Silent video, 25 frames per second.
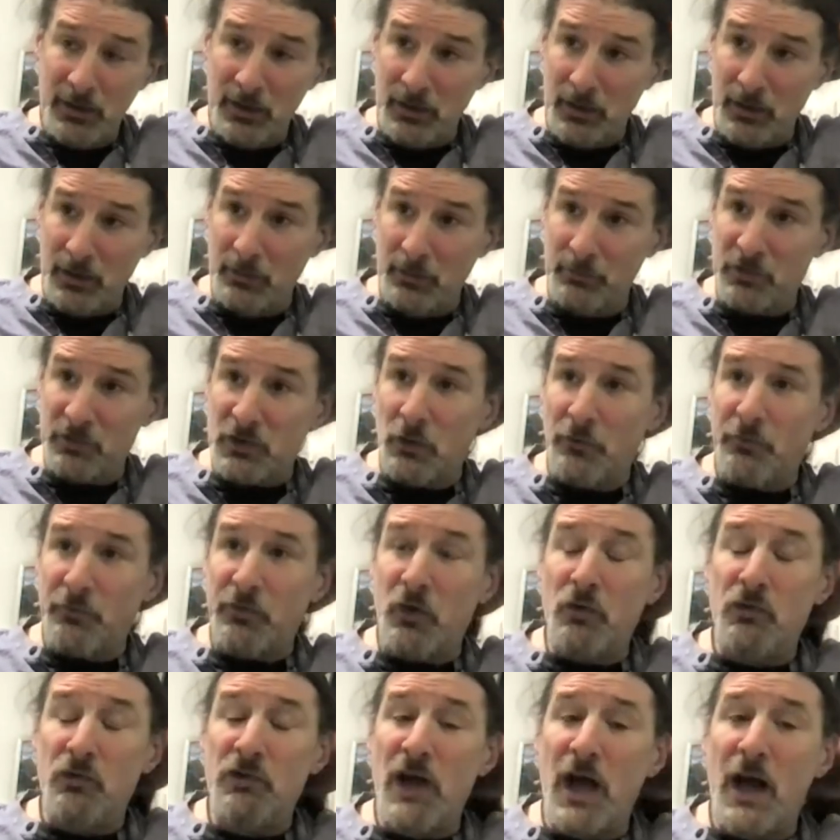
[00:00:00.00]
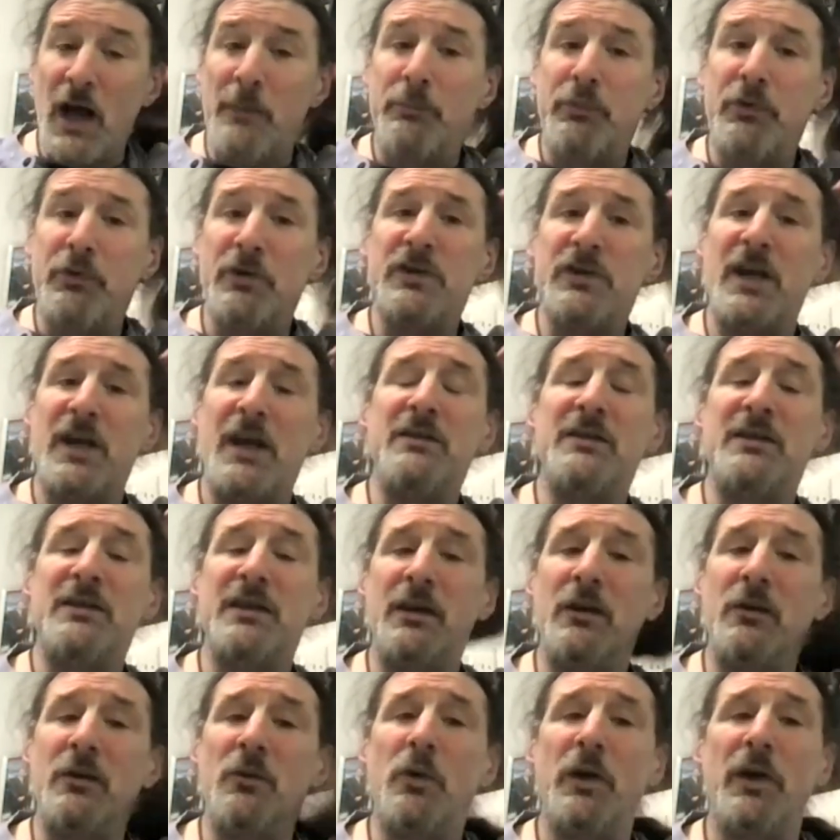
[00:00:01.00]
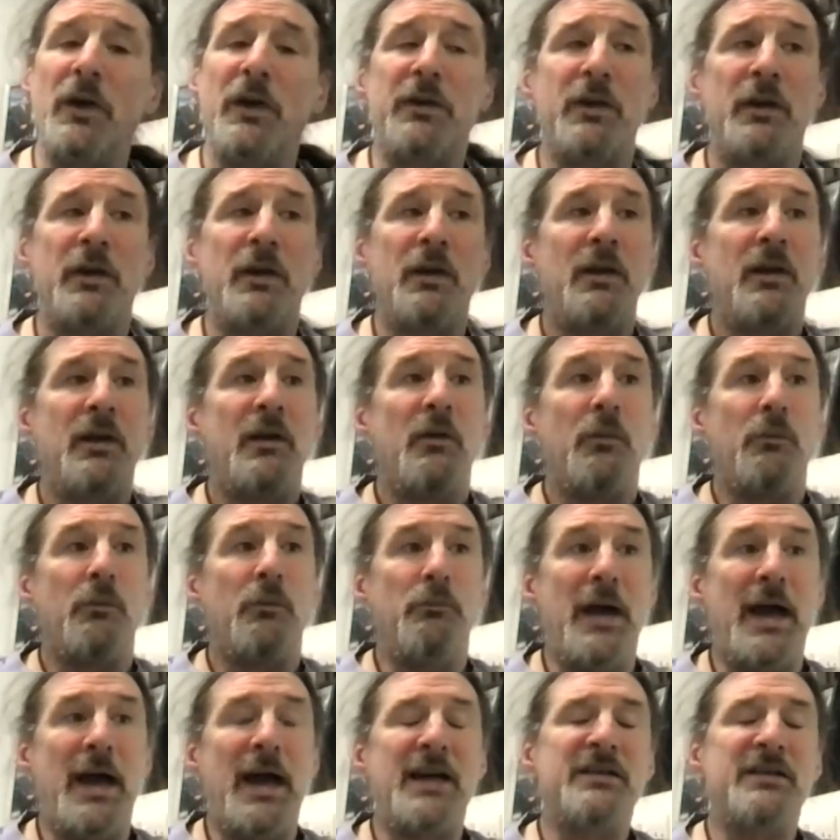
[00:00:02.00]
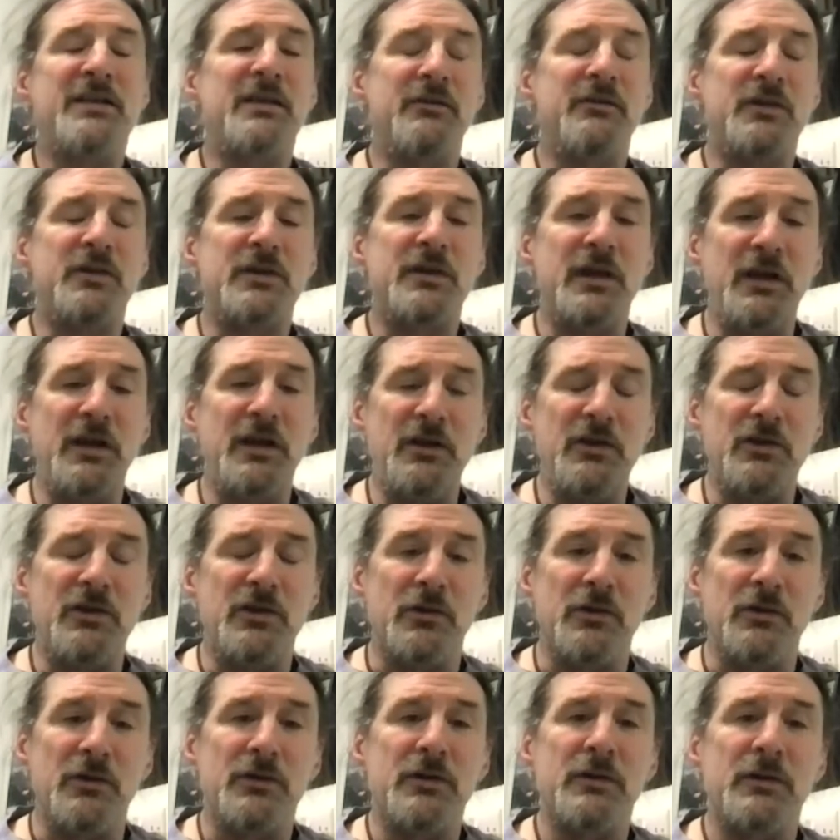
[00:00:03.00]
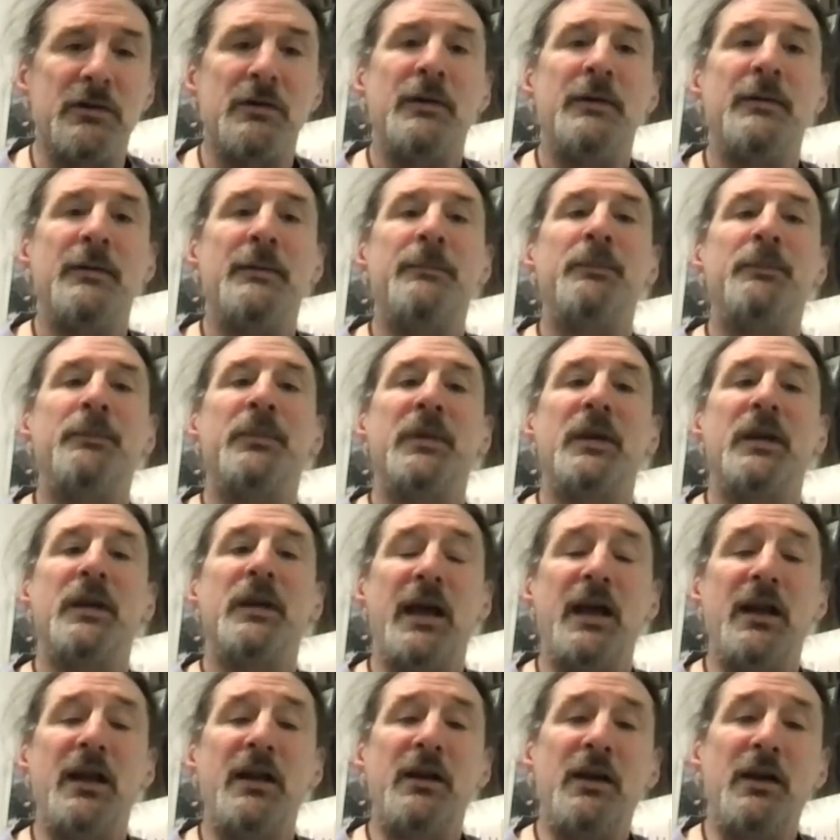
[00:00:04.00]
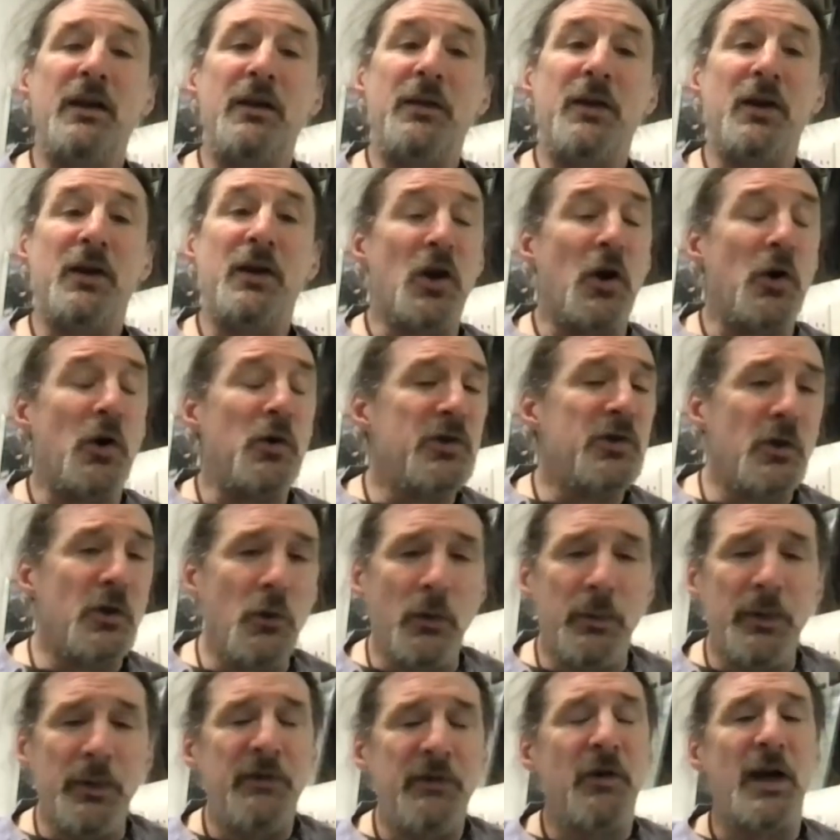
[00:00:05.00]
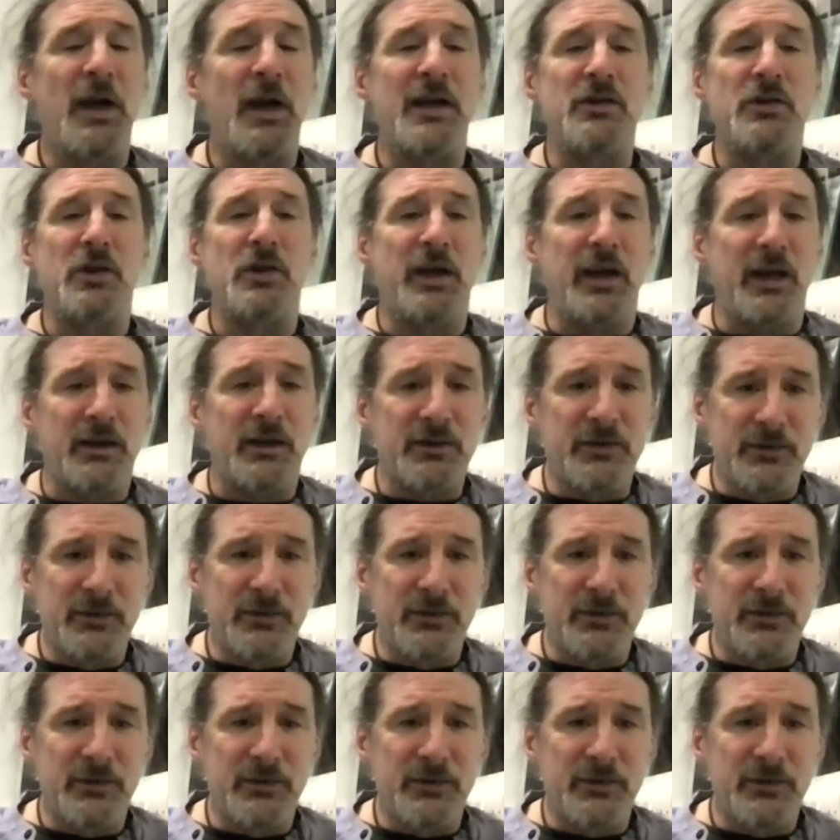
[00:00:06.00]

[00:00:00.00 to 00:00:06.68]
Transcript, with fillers: Um, so if you're not presenting with massive seizures, then the go to will be Fragile X,